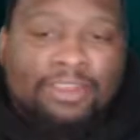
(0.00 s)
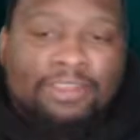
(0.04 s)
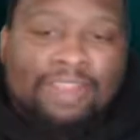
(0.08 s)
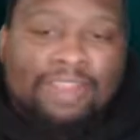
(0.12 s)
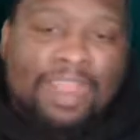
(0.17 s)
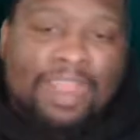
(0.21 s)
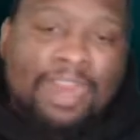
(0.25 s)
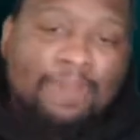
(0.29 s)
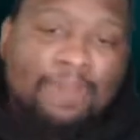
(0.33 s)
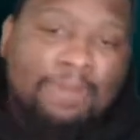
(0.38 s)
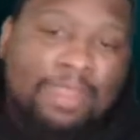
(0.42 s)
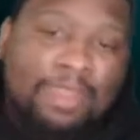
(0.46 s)

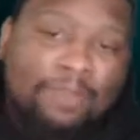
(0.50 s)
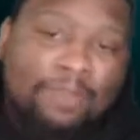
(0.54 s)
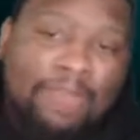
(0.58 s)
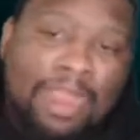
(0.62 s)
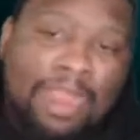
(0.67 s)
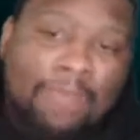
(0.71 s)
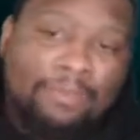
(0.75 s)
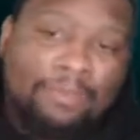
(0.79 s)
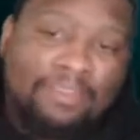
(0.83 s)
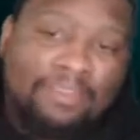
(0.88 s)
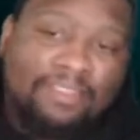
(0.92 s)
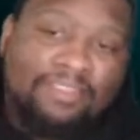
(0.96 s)
anime
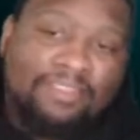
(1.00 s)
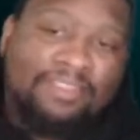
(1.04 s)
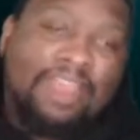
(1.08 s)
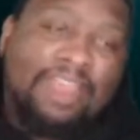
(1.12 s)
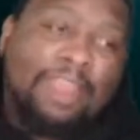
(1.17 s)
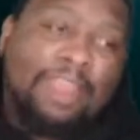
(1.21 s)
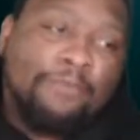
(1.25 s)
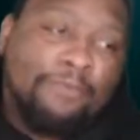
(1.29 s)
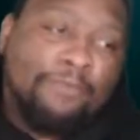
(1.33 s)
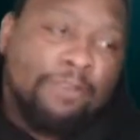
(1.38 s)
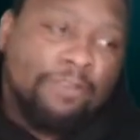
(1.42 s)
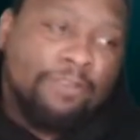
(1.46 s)
raps and
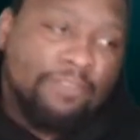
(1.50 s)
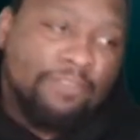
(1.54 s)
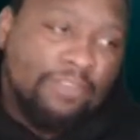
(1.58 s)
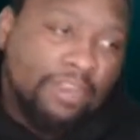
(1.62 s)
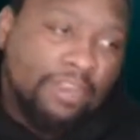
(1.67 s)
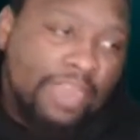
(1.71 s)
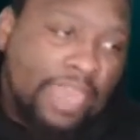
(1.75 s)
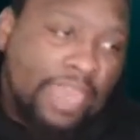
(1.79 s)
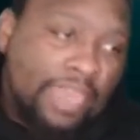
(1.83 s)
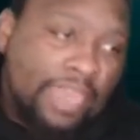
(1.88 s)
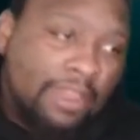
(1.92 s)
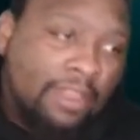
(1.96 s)
ciphers and
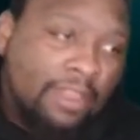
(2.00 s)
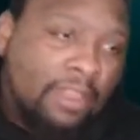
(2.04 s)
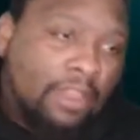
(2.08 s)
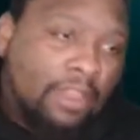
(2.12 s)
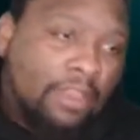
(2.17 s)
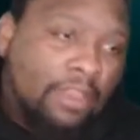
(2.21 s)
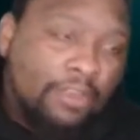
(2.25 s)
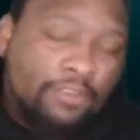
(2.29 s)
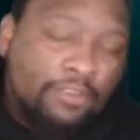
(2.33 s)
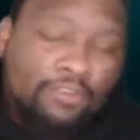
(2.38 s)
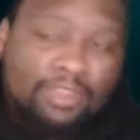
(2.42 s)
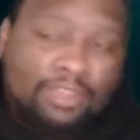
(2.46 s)
got
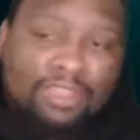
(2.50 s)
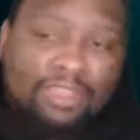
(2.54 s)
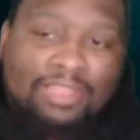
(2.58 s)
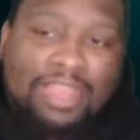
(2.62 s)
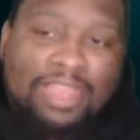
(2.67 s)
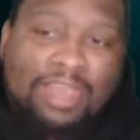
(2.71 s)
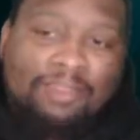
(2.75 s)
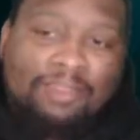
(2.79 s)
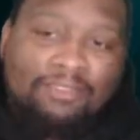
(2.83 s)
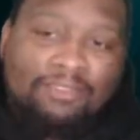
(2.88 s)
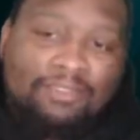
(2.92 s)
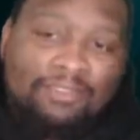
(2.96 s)
hundreds of
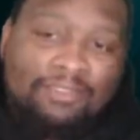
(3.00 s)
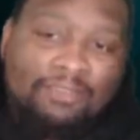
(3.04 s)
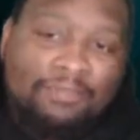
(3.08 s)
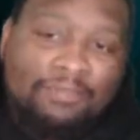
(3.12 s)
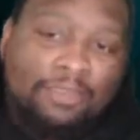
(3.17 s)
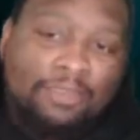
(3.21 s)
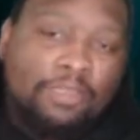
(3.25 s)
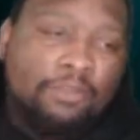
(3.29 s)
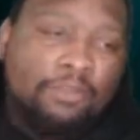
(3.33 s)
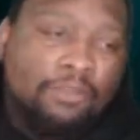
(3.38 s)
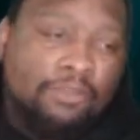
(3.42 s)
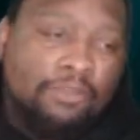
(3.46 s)
thousands of
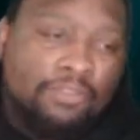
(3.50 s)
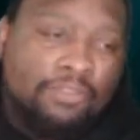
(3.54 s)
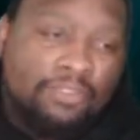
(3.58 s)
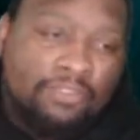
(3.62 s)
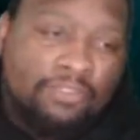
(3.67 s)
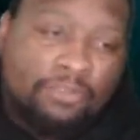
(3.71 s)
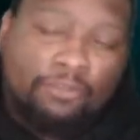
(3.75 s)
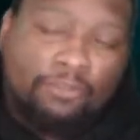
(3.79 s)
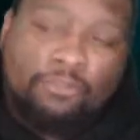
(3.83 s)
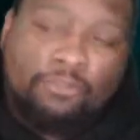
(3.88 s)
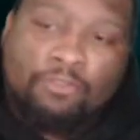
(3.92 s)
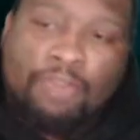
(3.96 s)
views and
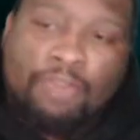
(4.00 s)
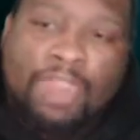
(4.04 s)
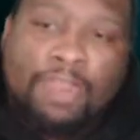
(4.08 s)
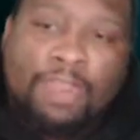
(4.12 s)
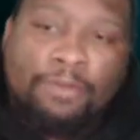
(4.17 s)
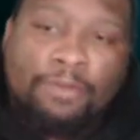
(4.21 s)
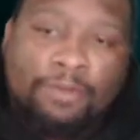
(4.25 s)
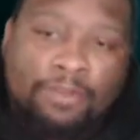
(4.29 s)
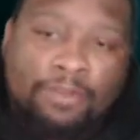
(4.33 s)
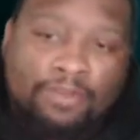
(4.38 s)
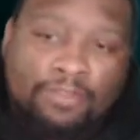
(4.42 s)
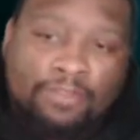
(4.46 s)

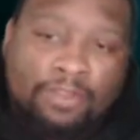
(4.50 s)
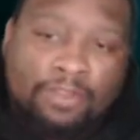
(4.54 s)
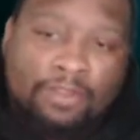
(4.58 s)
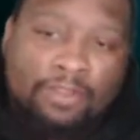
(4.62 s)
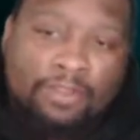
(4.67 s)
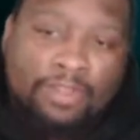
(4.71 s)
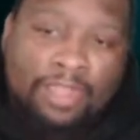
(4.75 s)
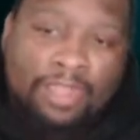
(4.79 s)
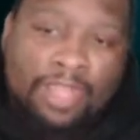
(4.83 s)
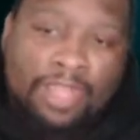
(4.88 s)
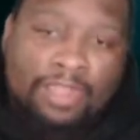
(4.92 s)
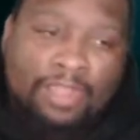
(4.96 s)
subscribers and
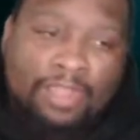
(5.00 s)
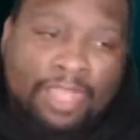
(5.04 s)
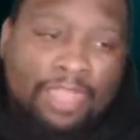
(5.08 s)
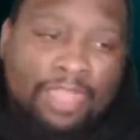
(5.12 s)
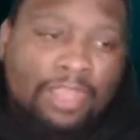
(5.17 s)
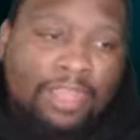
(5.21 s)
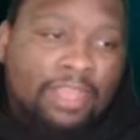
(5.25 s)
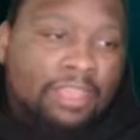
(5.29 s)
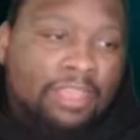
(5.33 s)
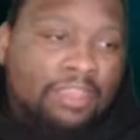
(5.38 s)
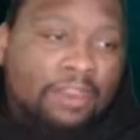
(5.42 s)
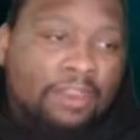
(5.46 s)
all that? Like,
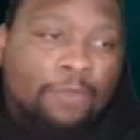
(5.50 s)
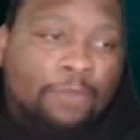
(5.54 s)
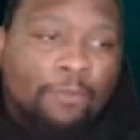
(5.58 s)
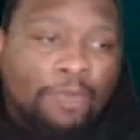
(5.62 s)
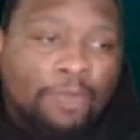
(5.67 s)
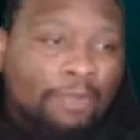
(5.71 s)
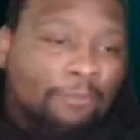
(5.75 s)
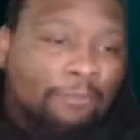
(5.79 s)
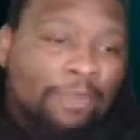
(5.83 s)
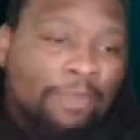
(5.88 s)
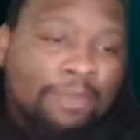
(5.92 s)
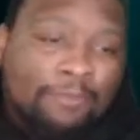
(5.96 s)
you know,
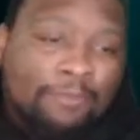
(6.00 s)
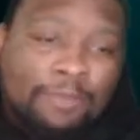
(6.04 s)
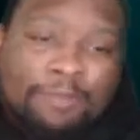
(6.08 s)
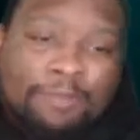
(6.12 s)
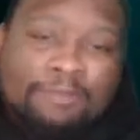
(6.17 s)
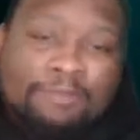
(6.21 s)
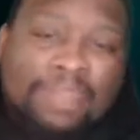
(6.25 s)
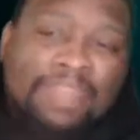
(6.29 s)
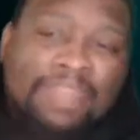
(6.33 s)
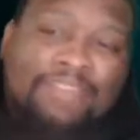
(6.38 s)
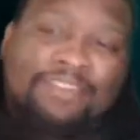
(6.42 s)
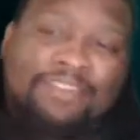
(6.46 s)
what what what
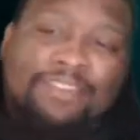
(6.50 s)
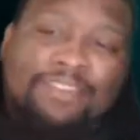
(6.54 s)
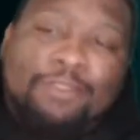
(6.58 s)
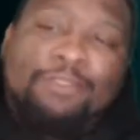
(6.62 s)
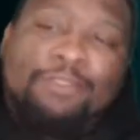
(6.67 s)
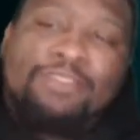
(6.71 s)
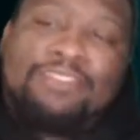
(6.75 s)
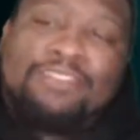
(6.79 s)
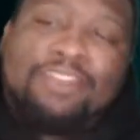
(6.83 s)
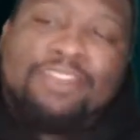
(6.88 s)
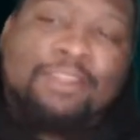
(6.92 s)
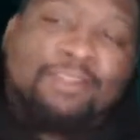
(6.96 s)
makes you
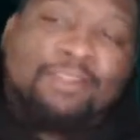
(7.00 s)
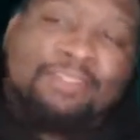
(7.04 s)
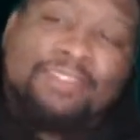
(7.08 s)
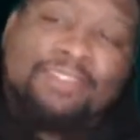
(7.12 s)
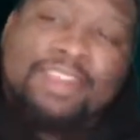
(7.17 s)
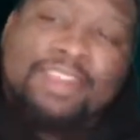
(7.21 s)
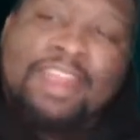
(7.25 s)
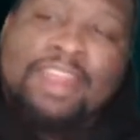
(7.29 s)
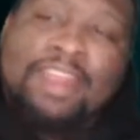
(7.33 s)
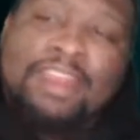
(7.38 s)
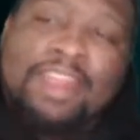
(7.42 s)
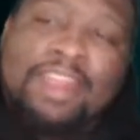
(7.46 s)
still
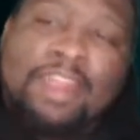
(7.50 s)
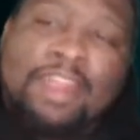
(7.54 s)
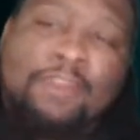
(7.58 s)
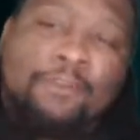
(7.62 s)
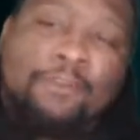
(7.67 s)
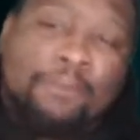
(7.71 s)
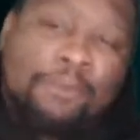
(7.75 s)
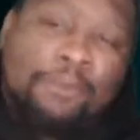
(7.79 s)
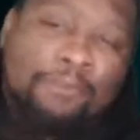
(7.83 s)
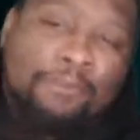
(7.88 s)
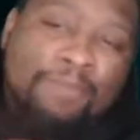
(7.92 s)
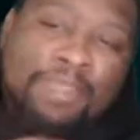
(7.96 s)
stand out
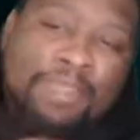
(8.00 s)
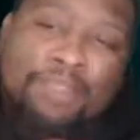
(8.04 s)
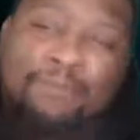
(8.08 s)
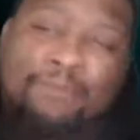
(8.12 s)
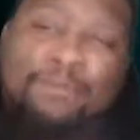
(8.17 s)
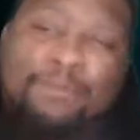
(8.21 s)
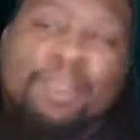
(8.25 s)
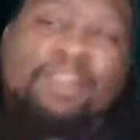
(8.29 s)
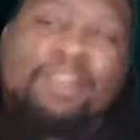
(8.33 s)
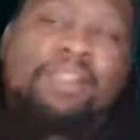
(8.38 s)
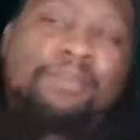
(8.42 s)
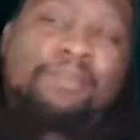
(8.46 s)
or be
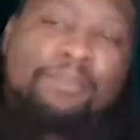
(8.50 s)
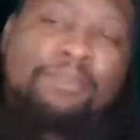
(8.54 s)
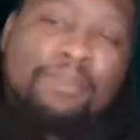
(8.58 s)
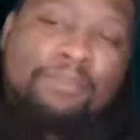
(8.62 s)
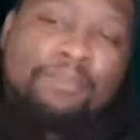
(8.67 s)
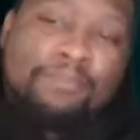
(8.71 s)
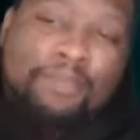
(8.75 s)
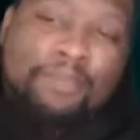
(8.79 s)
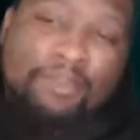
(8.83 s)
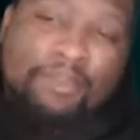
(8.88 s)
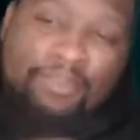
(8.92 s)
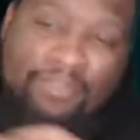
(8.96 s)

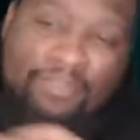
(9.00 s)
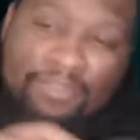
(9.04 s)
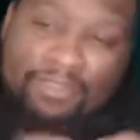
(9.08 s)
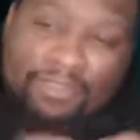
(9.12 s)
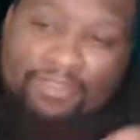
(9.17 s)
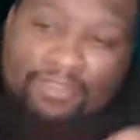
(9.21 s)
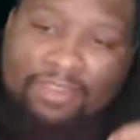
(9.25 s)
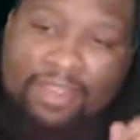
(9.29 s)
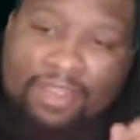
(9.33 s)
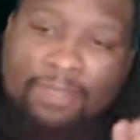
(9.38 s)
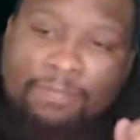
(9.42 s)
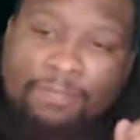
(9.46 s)
relevant
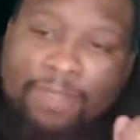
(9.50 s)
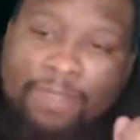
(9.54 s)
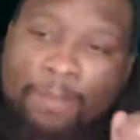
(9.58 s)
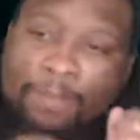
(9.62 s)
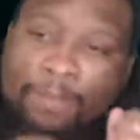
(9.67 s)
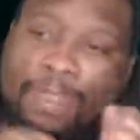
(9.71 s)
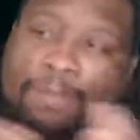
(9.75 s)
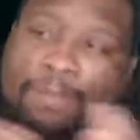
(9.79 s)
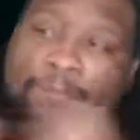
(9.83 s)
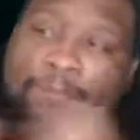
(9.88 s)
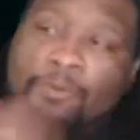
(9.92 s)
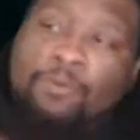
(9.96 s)
versus the
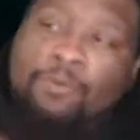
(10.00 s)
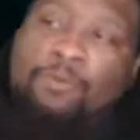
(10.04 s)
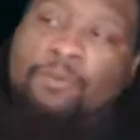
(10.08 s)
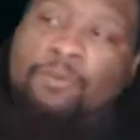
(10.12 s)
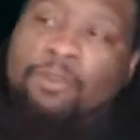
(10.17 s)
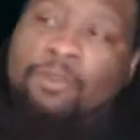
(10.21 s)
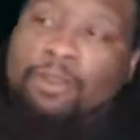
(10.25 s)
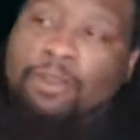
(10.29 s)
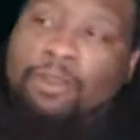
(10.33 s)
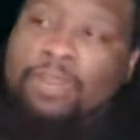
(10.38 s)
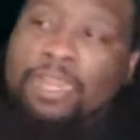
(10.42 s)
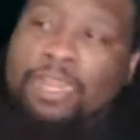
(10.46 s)
people who
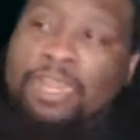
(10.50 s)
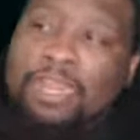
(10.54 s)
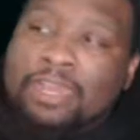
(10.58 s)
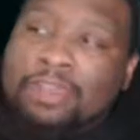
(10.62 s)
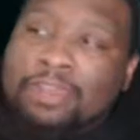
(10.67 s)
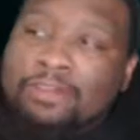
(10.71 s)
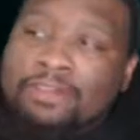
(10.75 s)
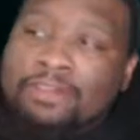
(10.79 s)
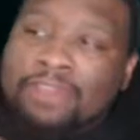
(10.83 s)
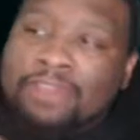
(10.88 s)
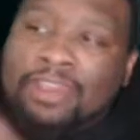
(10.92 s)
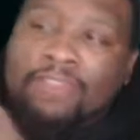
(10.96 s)
are in the
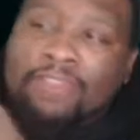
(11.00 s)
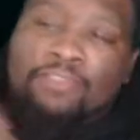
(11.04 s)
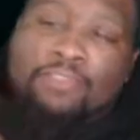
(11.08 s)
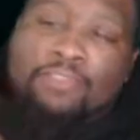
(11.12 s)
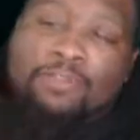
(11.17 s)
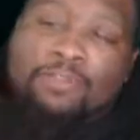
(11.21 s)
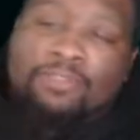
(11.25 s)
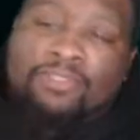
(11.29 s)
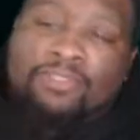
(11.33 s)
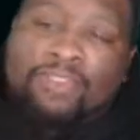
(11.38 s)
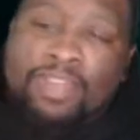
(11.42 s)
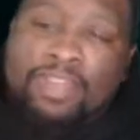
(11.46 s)

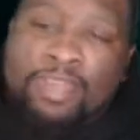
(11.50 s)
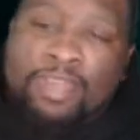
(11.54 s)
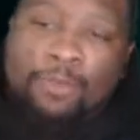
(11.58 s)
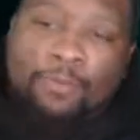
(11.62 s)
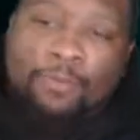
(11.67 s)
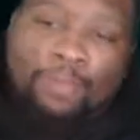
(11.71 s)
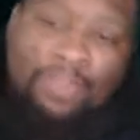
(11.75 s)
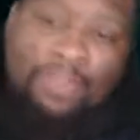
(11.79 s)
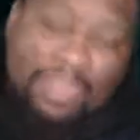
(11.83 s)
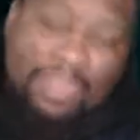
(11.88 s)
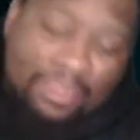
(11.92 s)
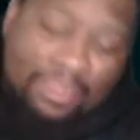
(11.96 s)
digital scene
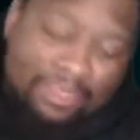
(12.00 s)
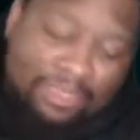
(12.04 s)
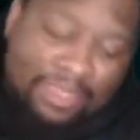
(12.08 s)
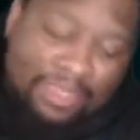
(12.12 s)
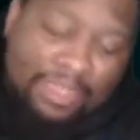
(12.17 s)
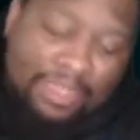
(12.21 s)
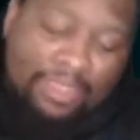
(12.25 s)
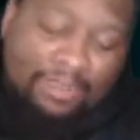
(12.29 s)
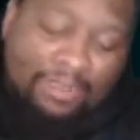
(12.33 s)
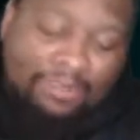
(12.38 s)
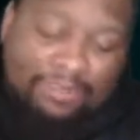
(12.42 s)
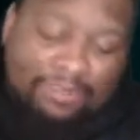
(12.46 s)
what they
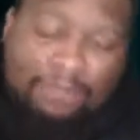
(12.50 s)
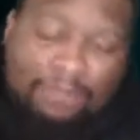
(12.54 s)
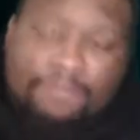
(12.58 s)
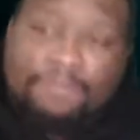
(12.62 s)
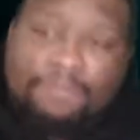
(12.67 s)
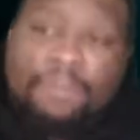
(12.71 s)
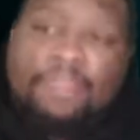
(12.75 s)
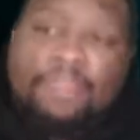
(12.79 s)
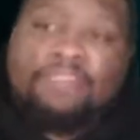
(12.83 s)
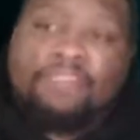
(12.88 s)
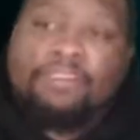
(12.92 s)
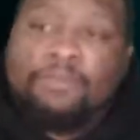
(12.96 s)
think is the
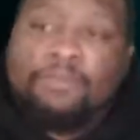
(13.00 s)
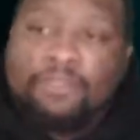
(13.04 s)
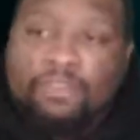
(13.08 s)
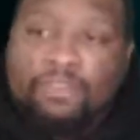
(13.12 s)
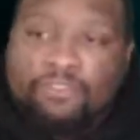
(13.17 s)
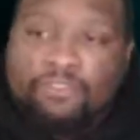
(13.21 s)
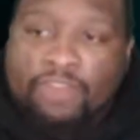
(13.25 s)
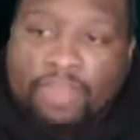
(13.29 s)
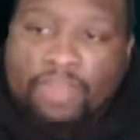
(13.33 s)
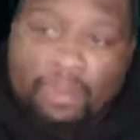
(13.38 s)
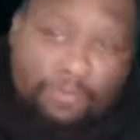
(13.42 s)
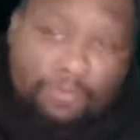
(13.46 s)
face of the
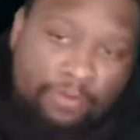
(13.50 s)
genre?